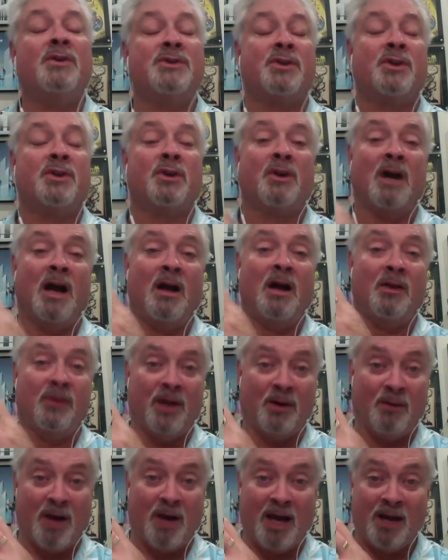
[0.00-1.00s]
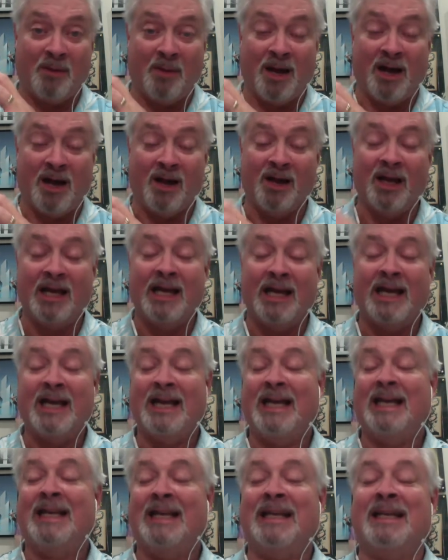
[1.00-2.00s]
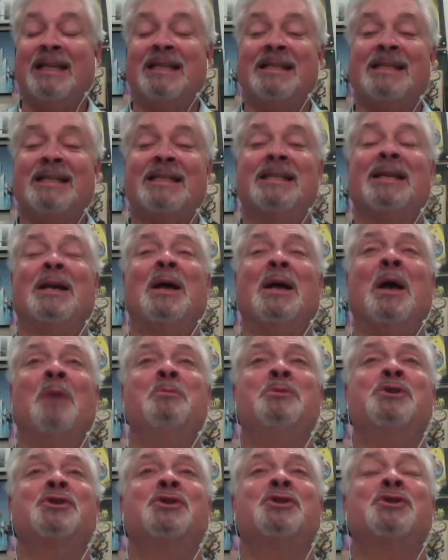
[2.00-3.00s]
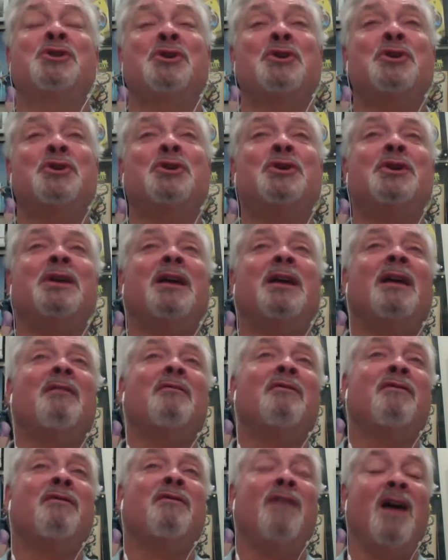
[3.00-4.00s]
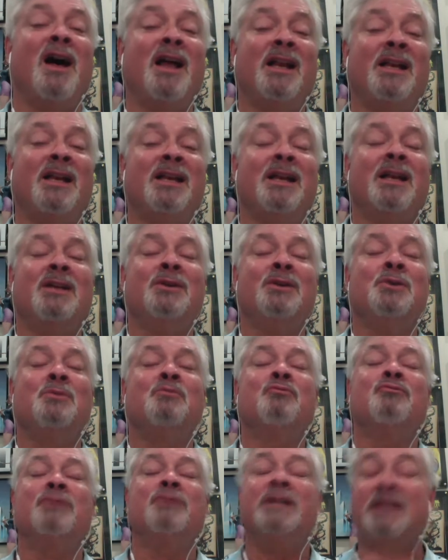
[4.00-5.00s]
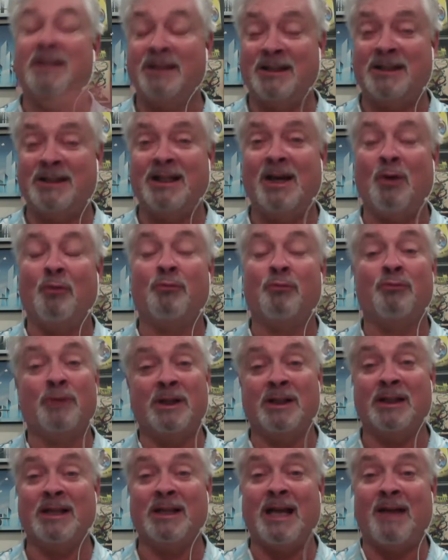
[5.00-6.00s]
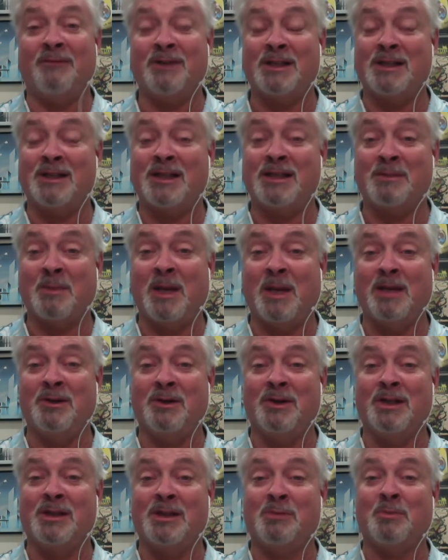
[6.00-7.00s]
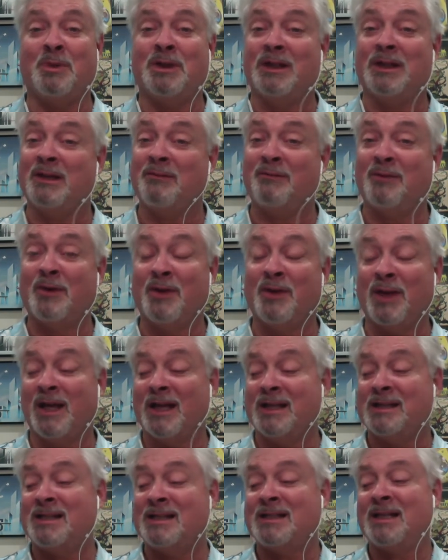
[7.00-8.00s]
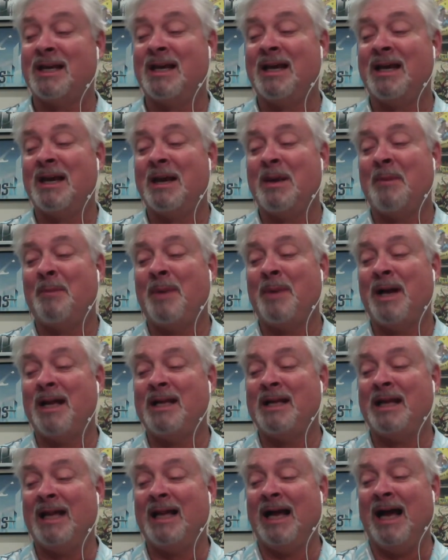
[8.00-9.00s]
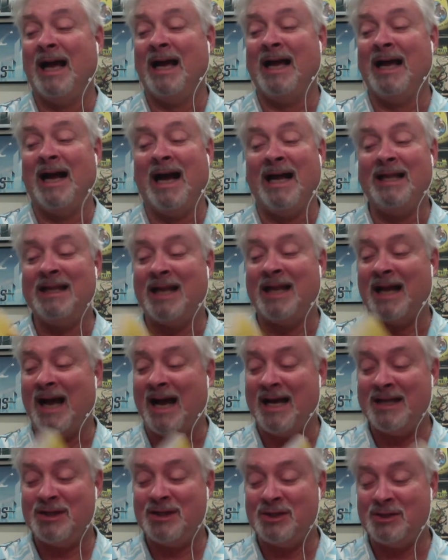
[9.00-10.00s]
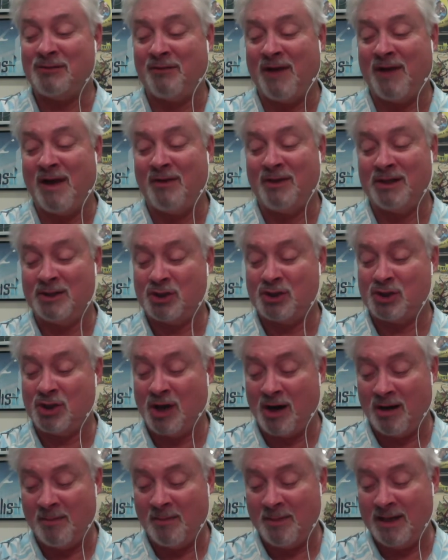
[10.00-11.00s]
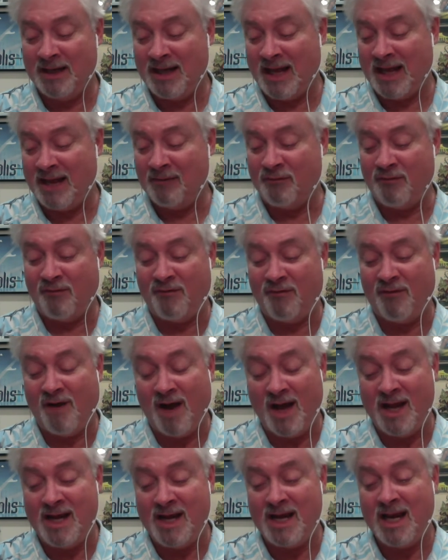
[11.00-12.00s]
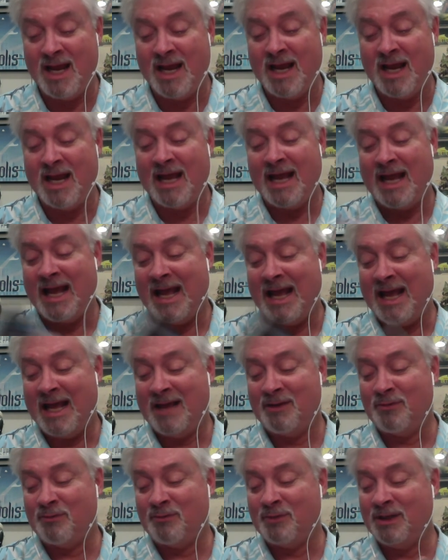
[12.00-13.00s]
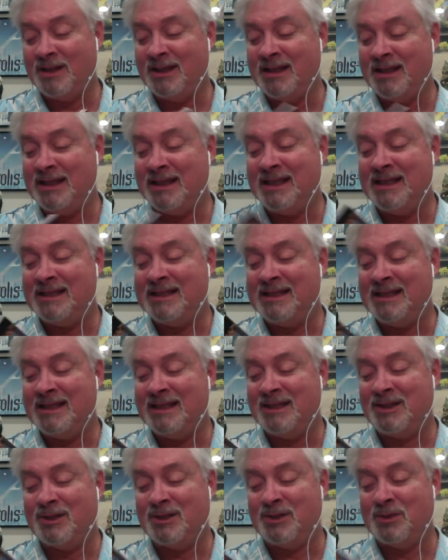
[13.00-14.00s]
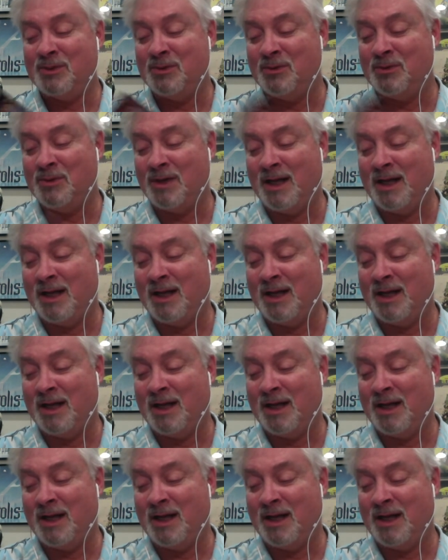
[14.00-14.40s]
to the ground they write about. It is absurd fun. You really, really have to suspend your disbelief for this. But I just found it charming and fun and really easy to